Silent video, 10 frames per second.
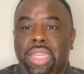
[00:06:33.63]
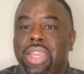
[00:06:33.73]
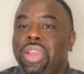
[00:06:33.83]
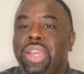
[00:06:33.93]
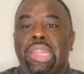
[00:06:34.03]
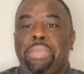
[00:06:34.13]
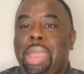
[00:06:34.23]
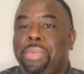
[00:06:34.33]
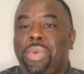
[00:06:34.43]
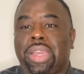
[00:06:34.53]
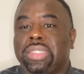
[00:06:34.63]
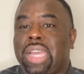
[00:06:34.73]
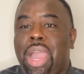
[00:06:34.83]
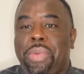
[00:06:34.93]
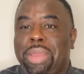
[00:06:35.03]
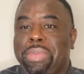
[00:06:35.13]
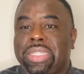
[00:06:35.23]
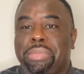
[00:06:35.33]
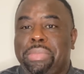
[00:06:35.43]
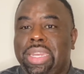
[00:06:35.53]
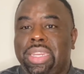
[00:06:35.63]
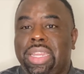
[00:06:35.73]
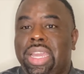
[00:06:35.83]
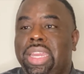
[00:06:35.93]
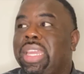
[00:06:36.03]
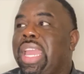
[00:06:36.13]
And girl, the paperwork has already been submitted, honey.